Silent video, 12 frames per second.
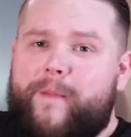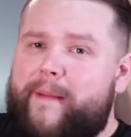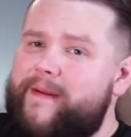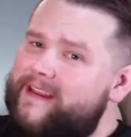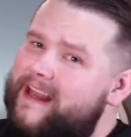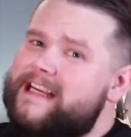
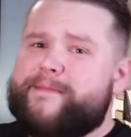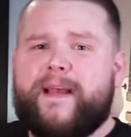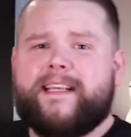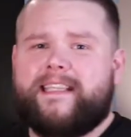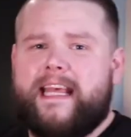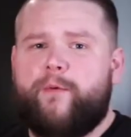maybe the next
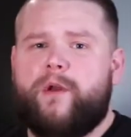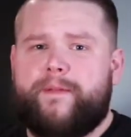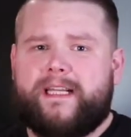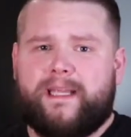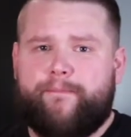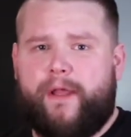best thing would
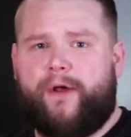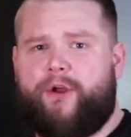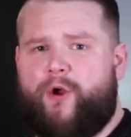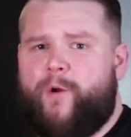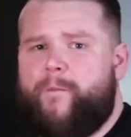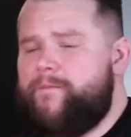be to build a
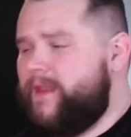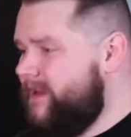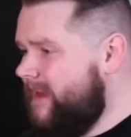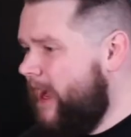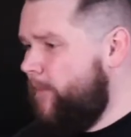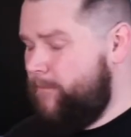home.
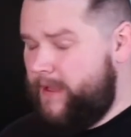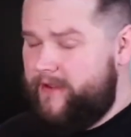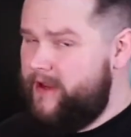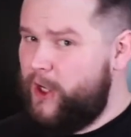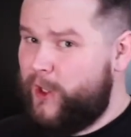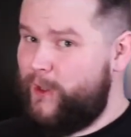Now,
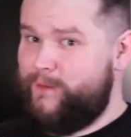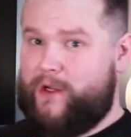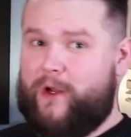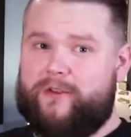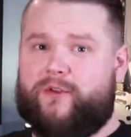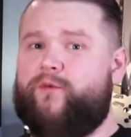building a home's
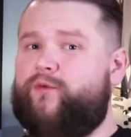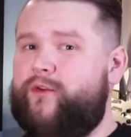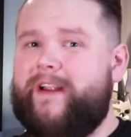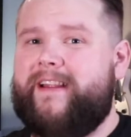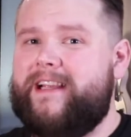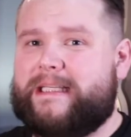also
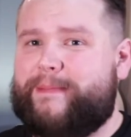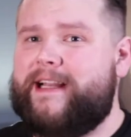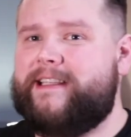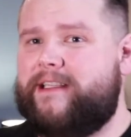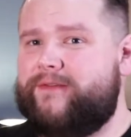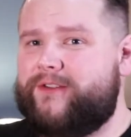really
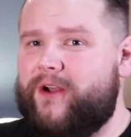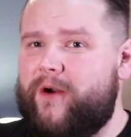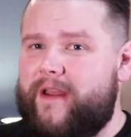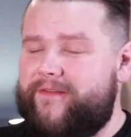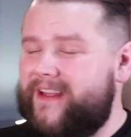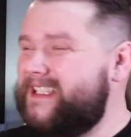expensive, so
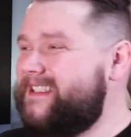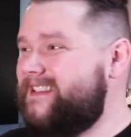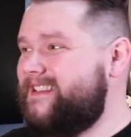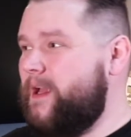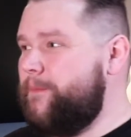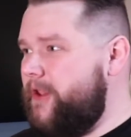if
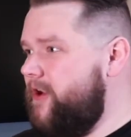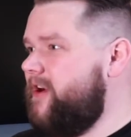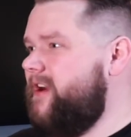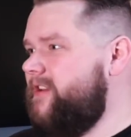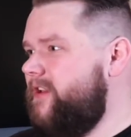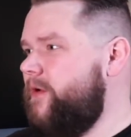that's something you're
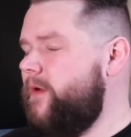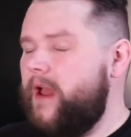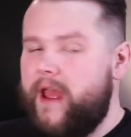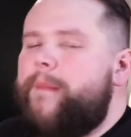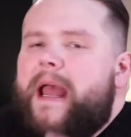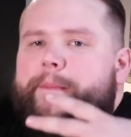going to do,
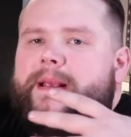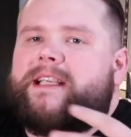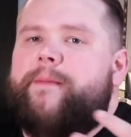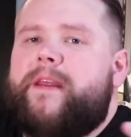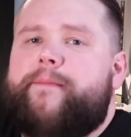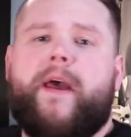it might be
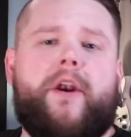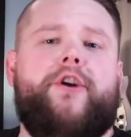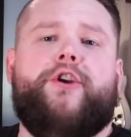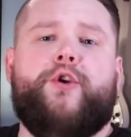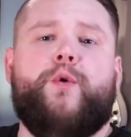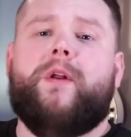something better
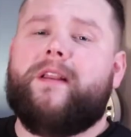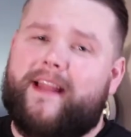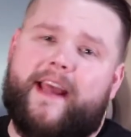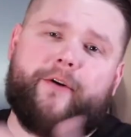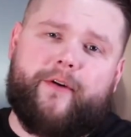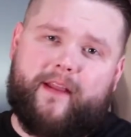to do
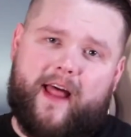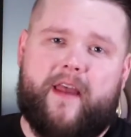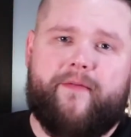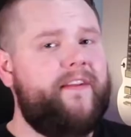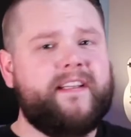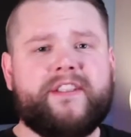later in life.
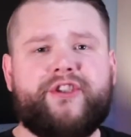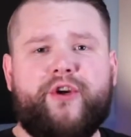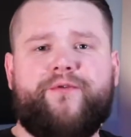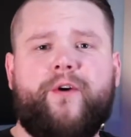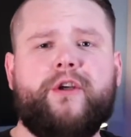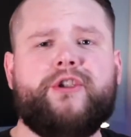If this is your
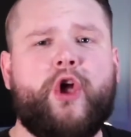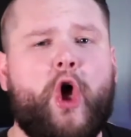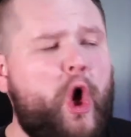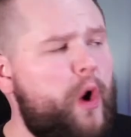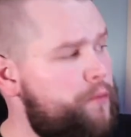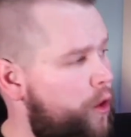first
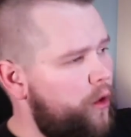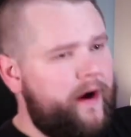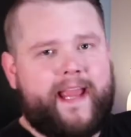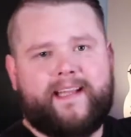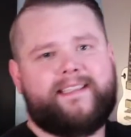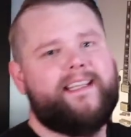home or
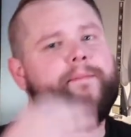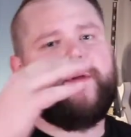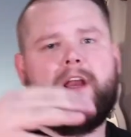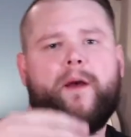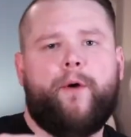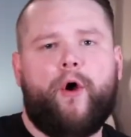a stepping up